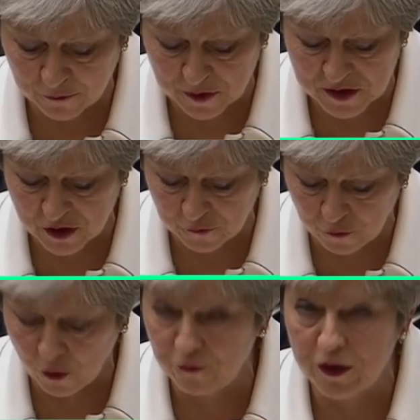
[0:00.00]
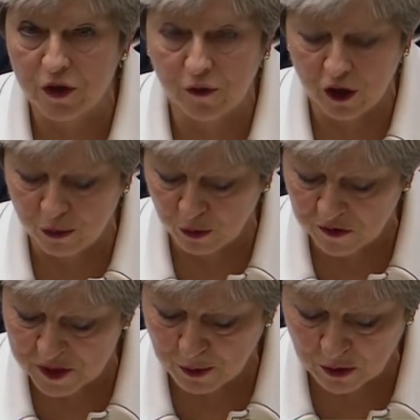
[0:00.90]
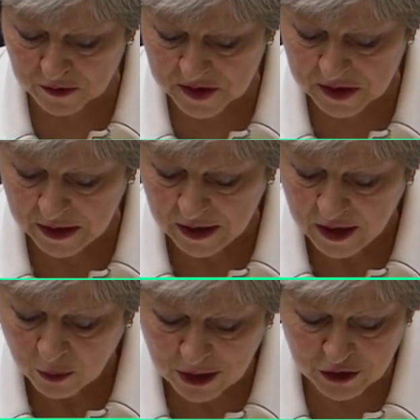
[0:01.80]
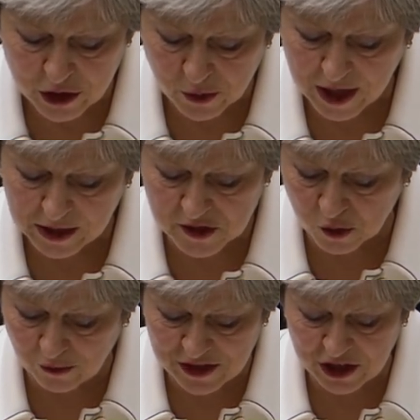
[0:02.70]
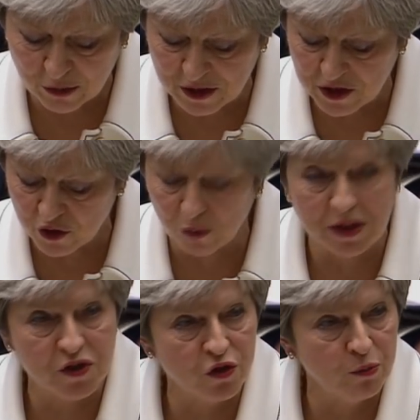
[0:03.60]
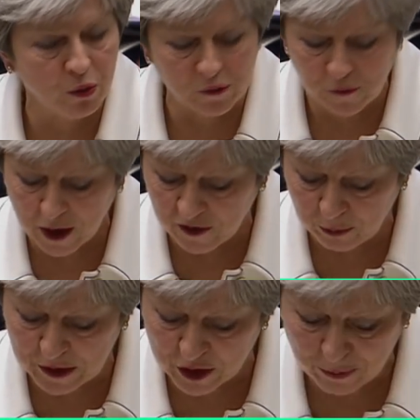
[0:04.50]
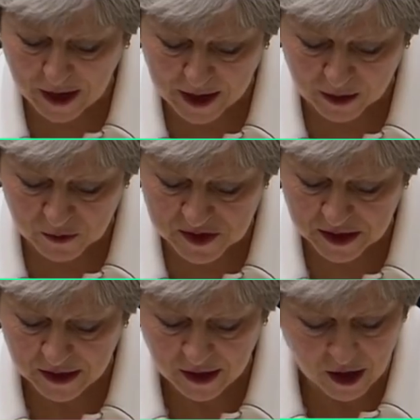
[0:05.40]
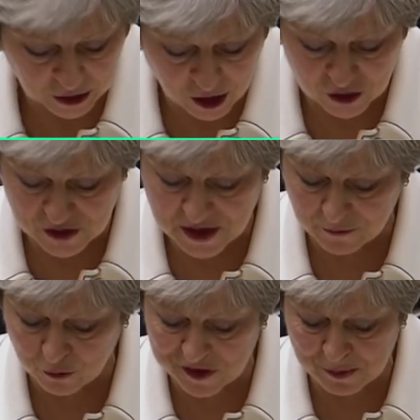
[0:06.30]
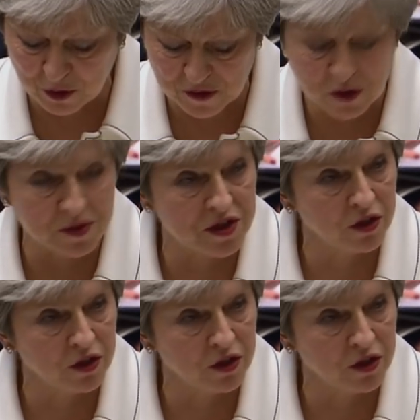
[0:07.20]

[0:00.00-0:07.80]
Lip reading: our efforts at the forefront of global response, where the UK has already committed almost £2.5 billion, our largest ever response